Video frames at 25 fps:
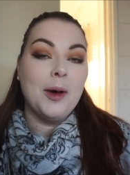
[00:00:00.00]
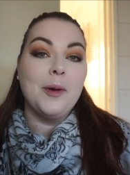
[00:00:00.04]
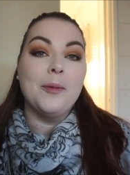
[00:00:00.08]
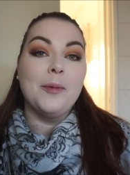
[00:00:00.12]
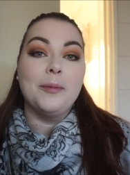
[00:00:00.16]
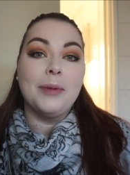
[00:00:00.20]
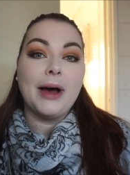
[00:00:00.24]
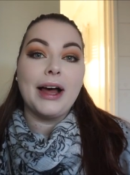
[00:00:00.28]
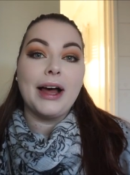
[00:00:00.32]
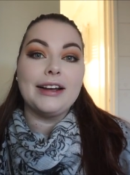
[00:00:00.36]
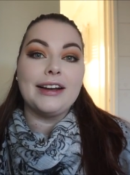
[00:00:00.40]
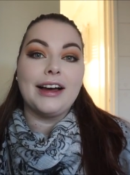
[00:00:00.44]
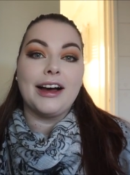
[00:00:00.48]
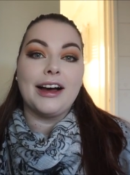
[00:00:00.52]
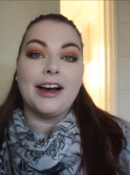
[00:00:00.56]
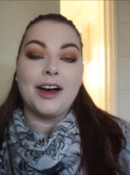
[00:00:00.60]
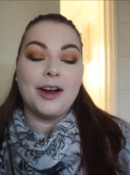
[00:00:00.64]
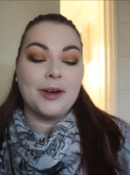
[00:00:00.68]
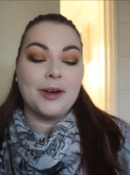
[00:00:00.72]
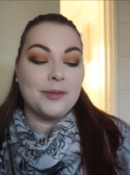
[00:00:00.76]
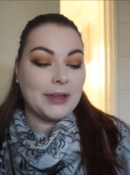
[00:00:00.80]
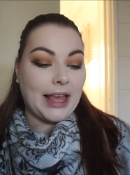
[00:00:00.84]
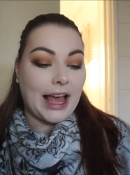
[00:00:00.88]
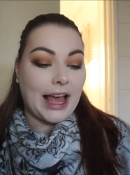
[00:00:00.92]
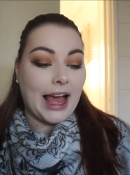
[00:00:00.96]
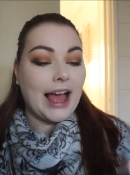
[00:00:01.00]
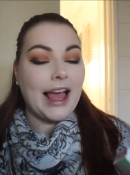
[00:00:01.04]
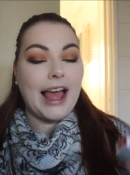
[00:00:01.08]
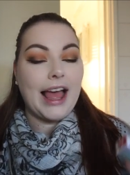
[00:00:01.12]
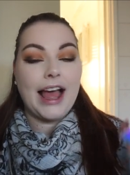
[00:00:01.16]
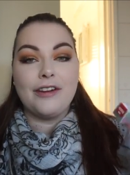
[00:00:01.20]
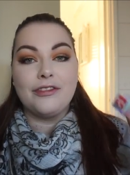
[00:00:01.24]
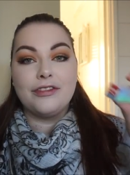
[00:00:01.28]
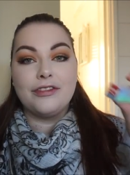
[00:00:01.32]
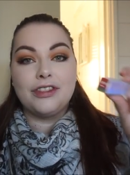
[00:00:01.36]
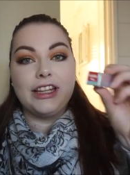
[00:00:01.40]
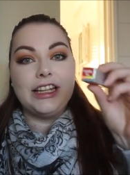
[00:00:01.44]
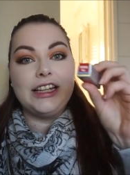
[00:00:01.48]
But um, yeah, I
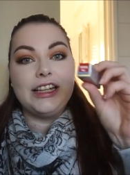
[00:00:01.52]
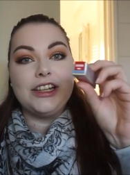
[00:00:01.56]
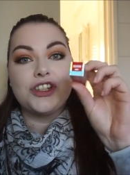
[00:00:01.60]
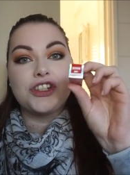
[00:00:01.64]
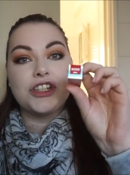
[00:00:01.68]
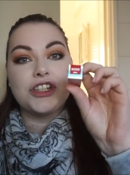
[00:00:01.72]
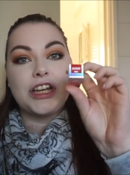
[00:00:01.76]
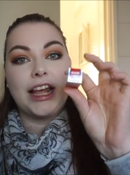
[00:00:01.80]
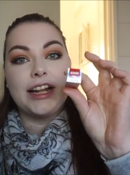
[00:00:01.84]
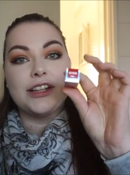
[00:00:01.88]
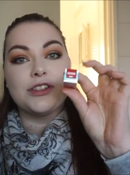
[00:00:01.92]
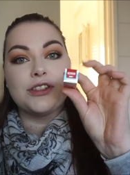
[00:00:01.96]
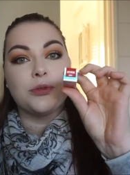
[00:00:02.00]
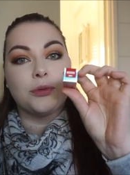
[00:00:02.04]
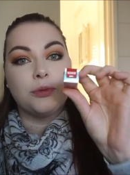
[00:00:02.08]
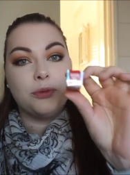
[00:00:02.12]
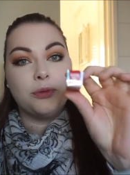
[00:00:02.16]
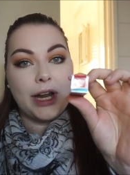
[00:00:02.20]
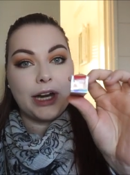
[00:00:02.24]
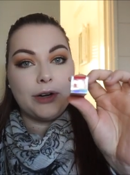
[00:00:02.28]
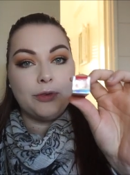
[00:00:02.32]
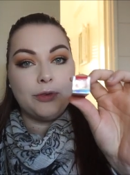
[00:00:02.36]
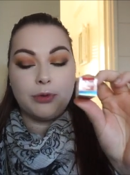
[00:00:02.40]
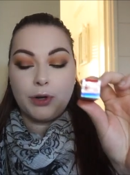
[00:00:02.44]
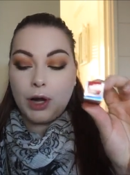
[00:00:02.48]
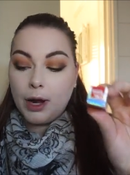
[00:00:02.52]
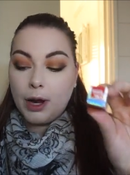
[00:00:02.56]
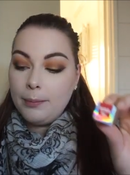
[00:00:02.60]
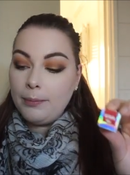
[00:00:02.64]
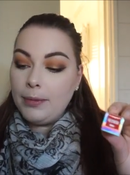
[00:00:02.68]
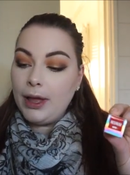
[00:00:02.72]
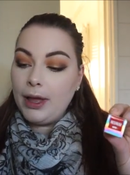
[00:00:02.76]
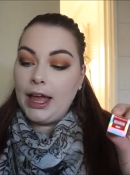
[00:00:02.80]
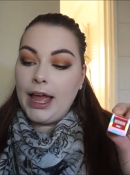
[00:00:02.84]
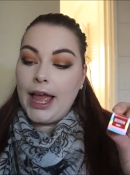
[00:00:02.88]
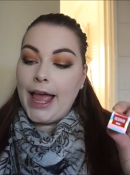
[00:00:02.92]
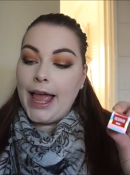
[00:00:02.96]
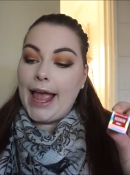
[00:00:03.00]
have the shades Red
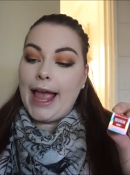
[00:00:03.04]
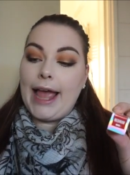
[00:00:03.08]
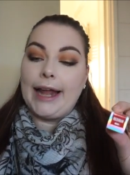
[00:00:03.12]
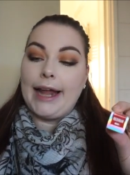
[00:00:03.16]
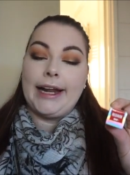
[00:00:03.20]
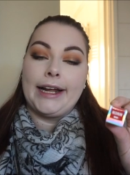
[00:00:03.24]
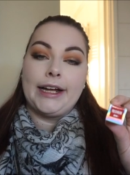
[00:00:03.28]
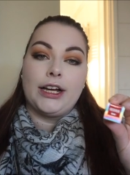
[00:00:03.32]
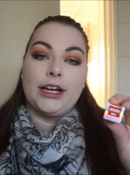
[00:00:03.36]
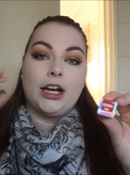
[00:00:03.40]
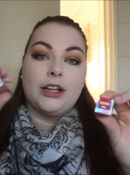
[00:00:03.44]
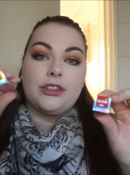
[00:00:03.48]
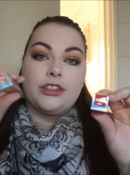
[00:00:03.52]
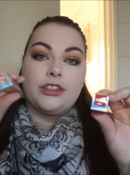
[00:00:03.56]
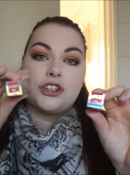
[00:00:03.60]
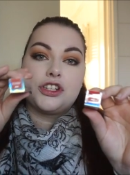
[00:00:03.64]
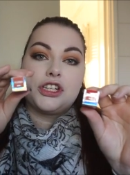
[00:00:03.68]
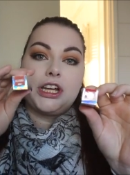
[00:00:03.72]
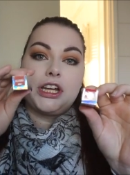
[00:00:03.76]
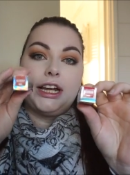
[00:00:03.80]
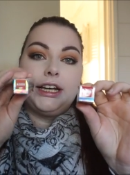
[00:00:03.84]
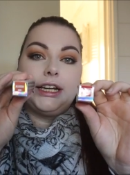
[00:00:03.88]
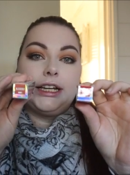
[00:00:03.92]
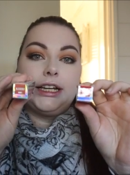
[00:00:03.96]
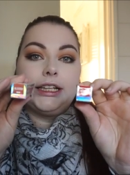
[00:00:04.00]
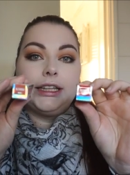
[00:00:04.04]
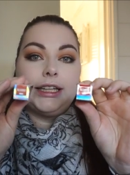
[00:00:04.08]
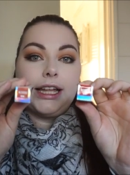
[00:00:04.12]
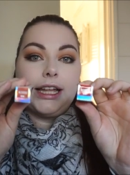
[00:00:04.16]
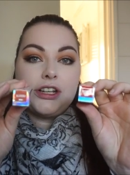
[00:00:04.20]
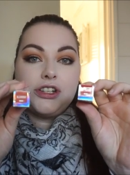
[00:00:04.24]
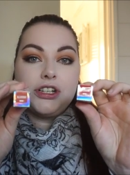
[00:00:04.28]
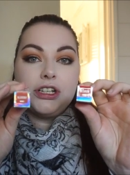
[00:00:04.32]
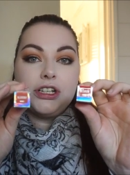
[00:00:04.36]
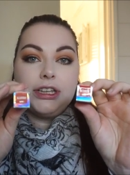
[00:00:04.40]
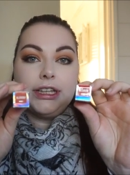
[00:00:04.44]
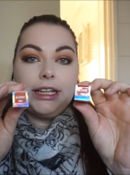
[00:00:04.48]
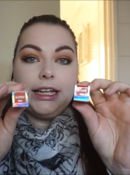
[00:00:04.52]
Rum and I got the shade
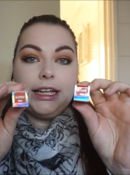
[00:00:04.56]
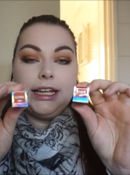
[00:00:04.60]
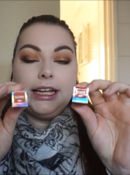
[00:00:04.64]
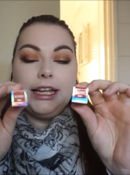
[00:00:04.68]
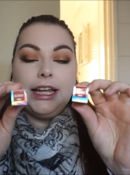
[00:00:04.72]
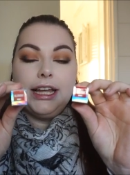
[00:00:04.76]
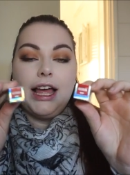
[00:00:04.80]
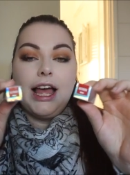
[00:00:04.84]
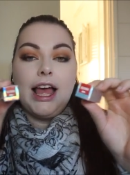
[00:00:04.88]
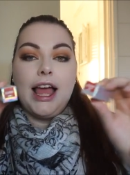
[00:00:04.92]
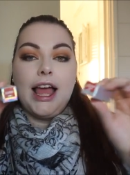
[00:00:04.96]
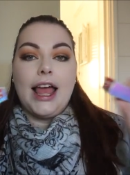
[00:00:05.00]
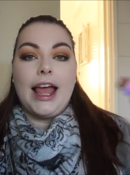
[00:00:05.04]
Allegedly.